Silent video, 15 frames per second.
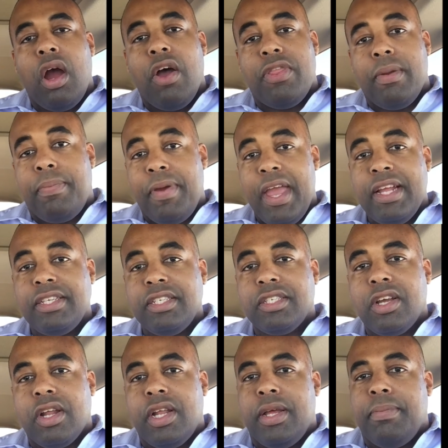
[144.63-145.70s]
Are the
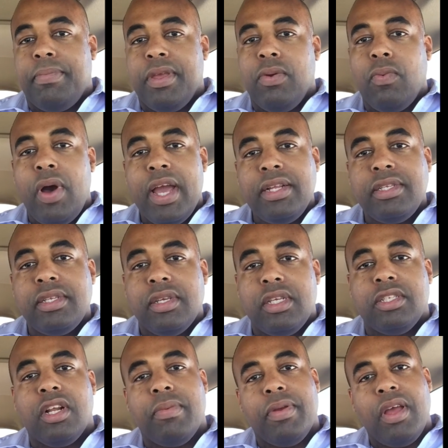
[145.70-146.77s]
pages gonna be white?
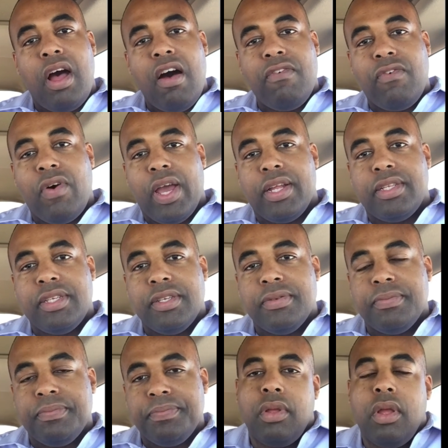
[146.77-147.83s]
it gonna be off-white.
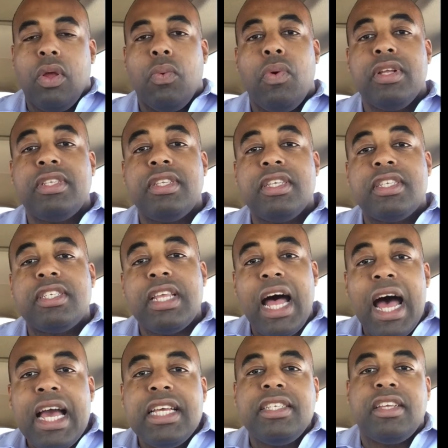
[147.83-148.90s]
What's the
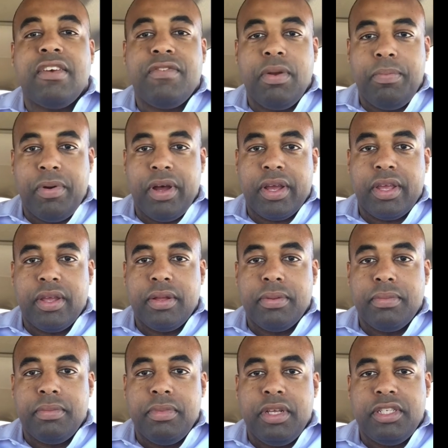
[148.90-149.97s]
size of your book?
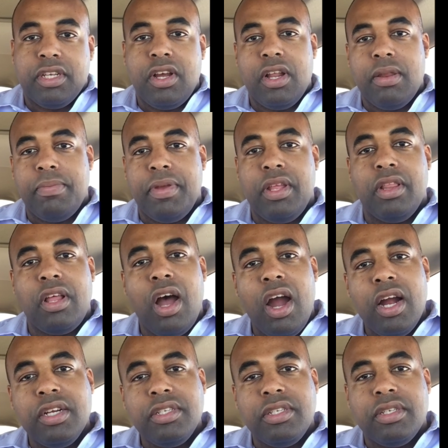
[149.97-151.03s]
Is it gonna be
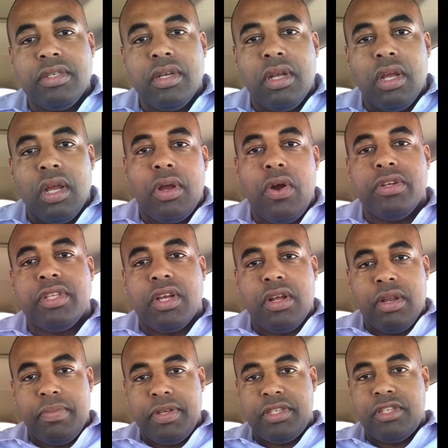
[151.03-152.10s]
large or is it
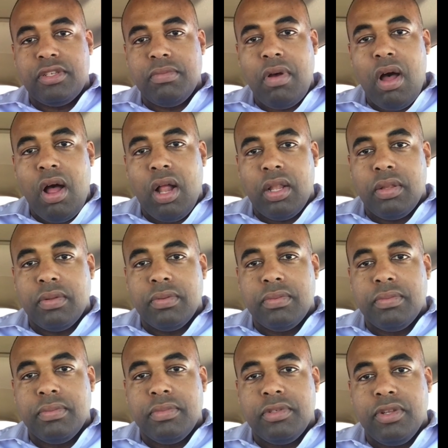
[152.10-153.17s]
gonna be small?
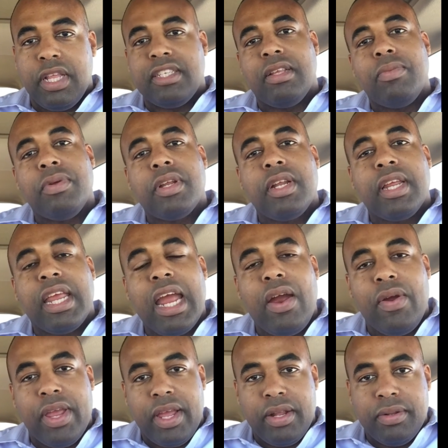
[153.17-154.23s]
so that someone can
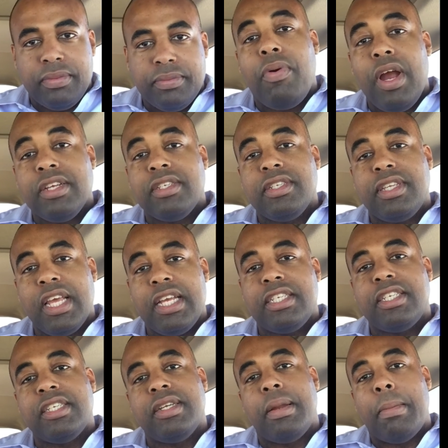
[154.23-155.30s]
carry it.
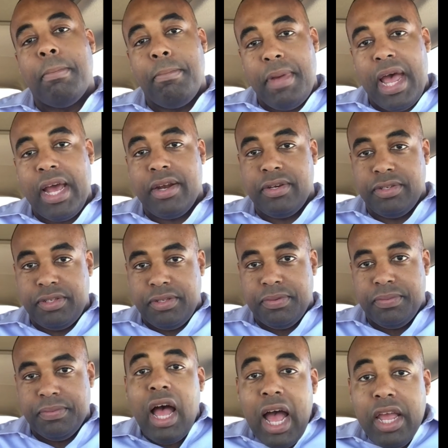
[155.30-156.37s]
Presentation matters.
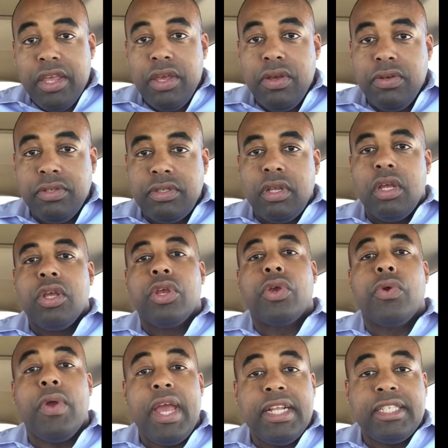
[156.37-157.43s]
I use
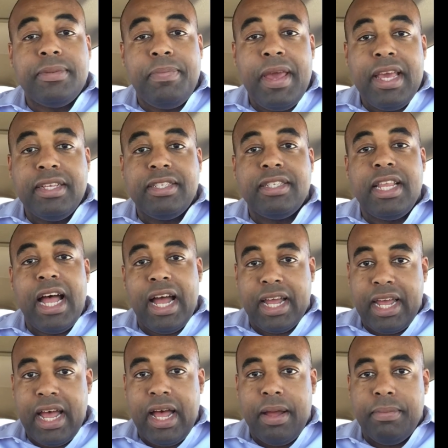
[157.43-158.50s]

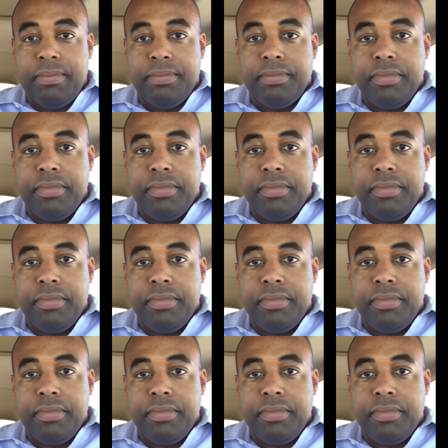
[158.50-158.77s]
createspace.com